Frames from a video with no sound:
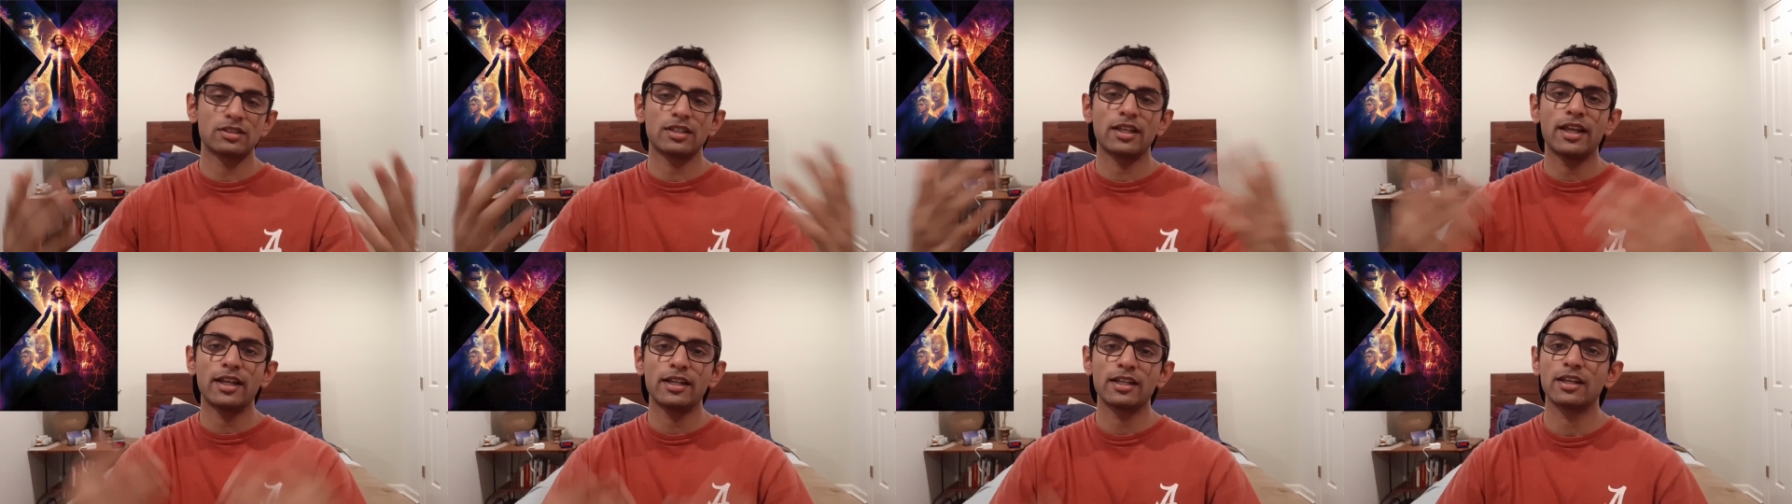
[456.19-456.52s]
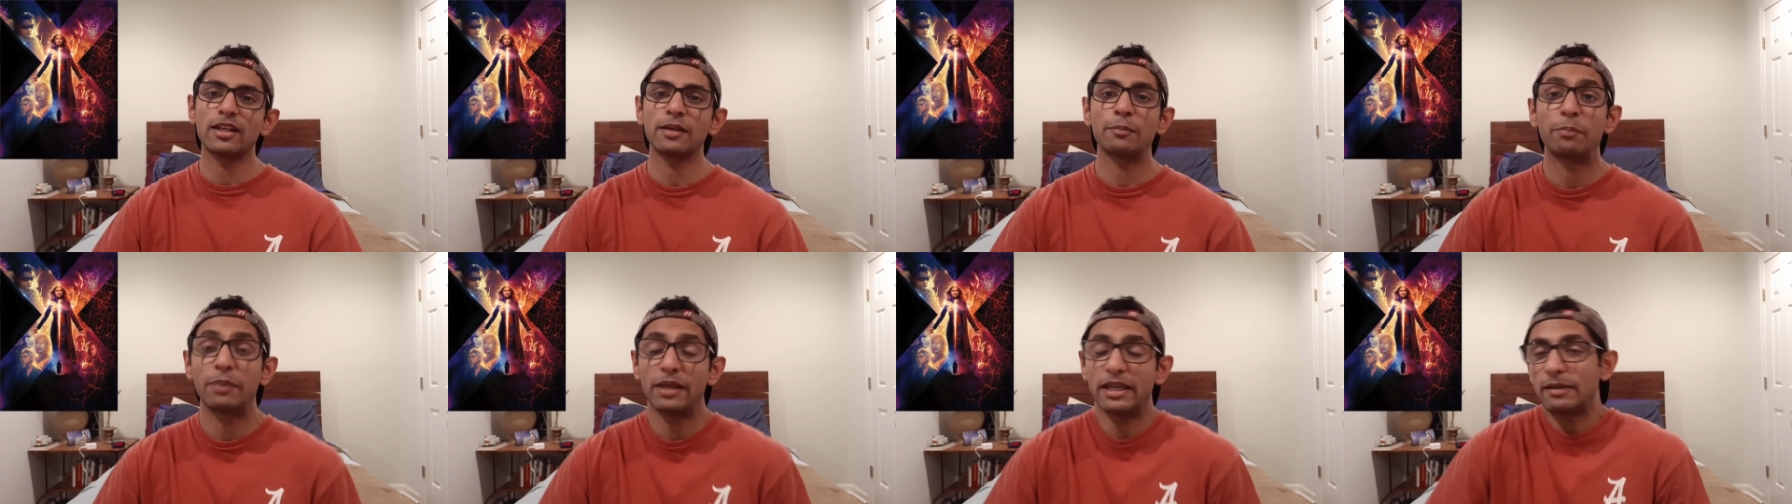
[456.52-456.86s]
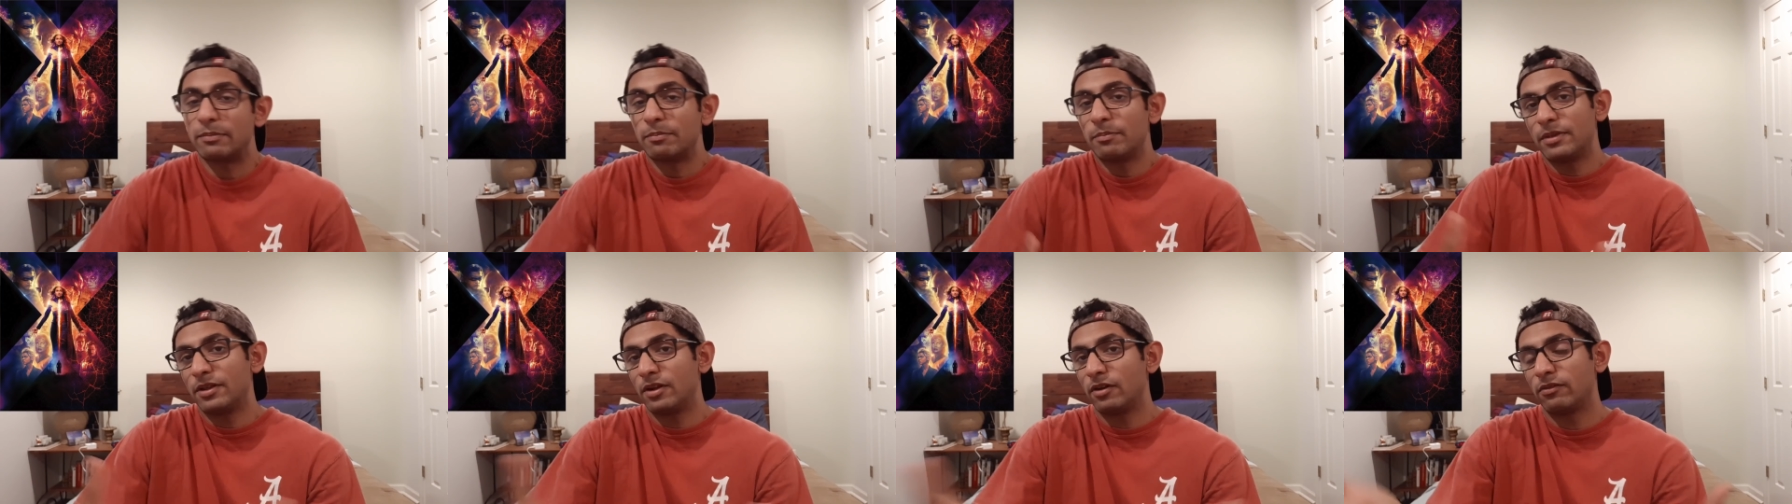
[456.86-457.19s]
saying big
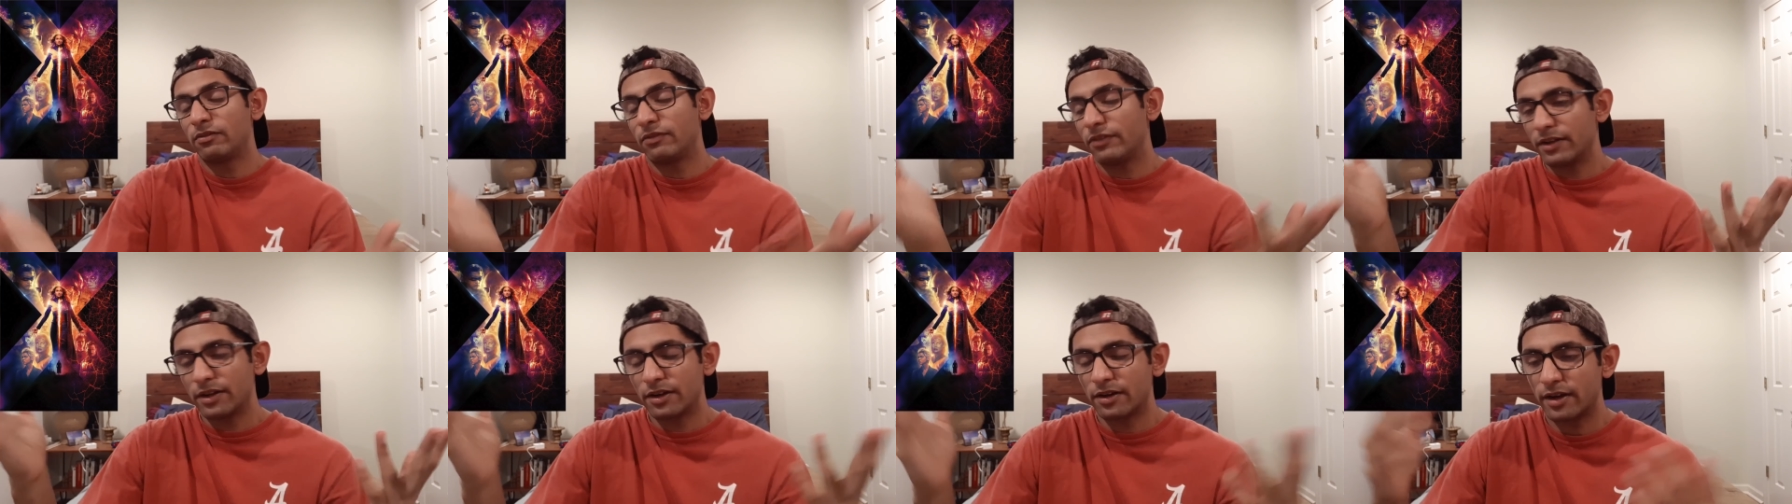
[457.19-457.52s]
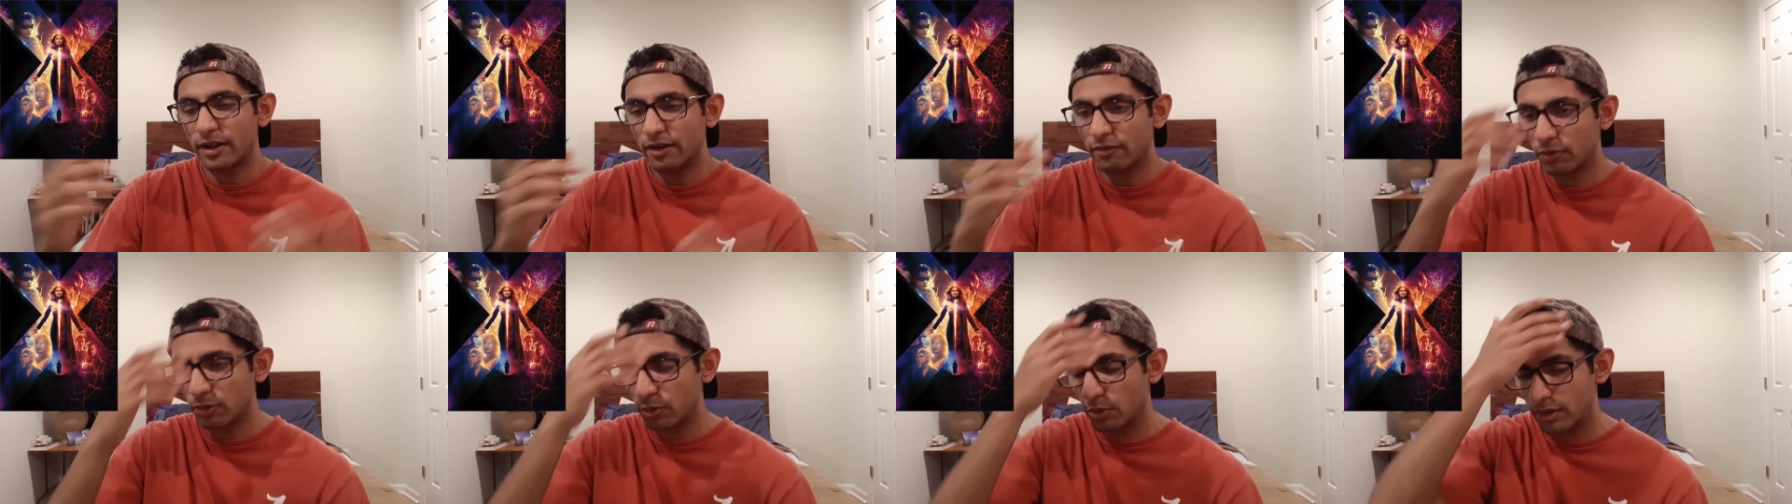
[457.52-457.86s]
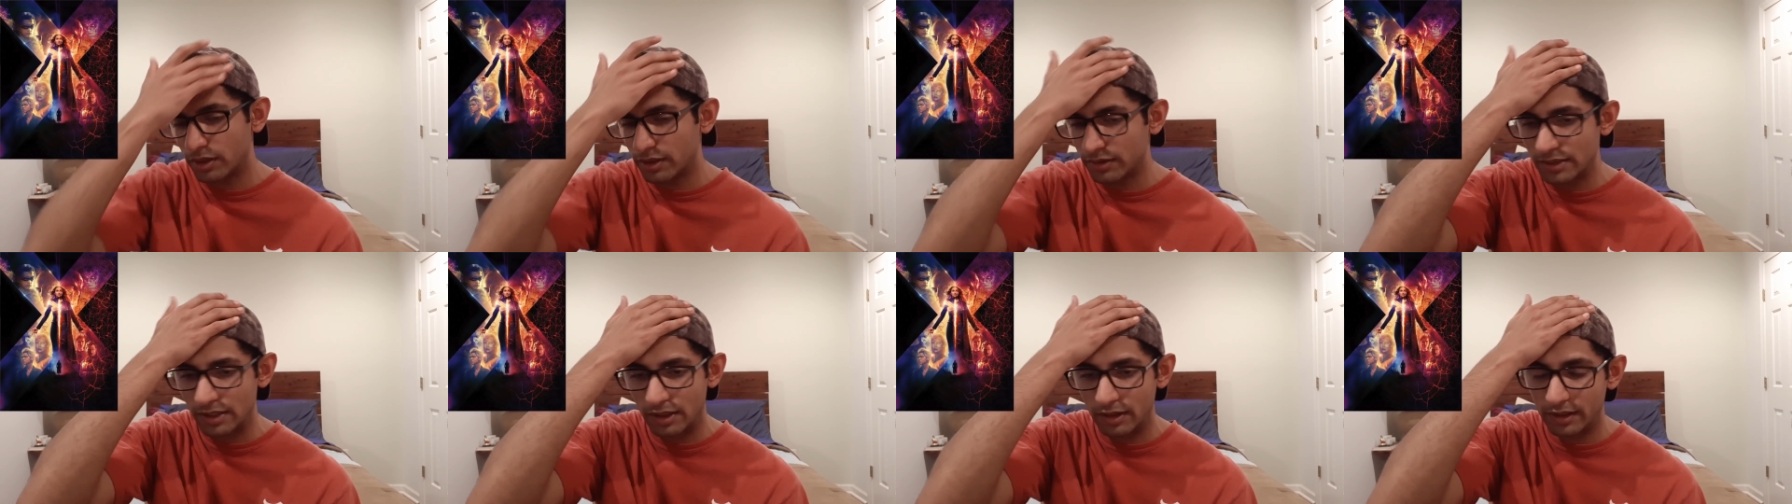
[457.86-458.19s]
middle finger to everyone
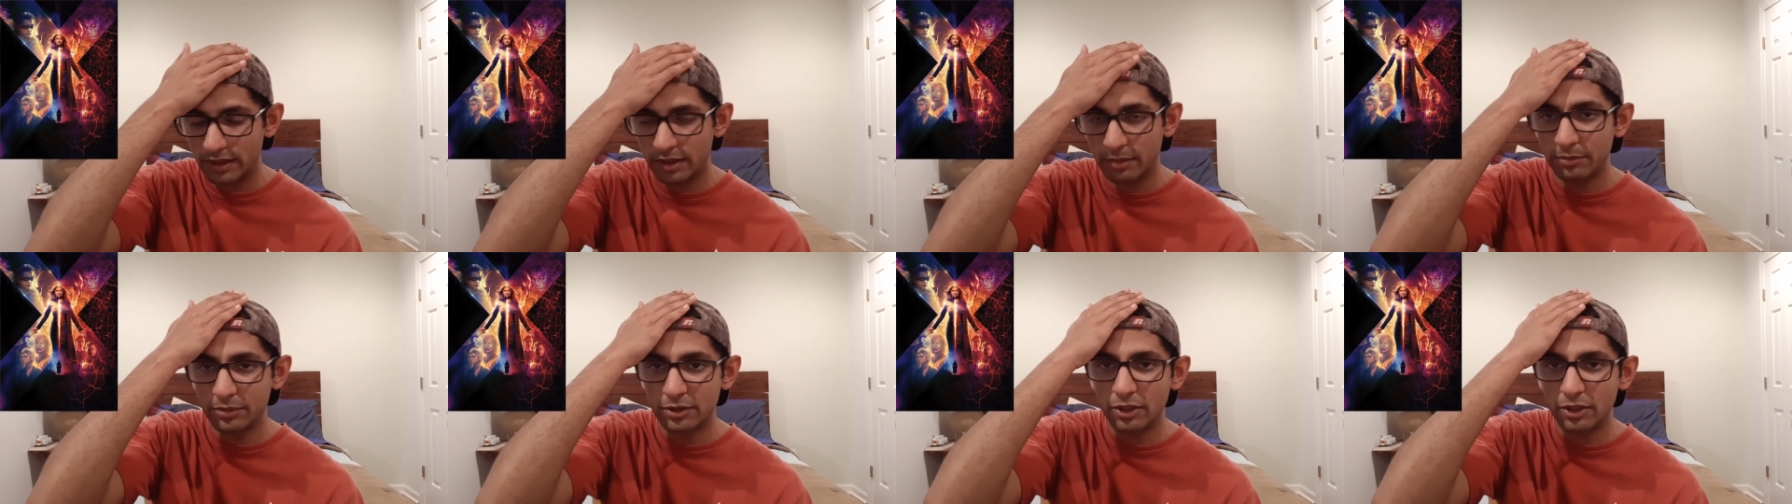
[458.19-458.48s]
and telling them,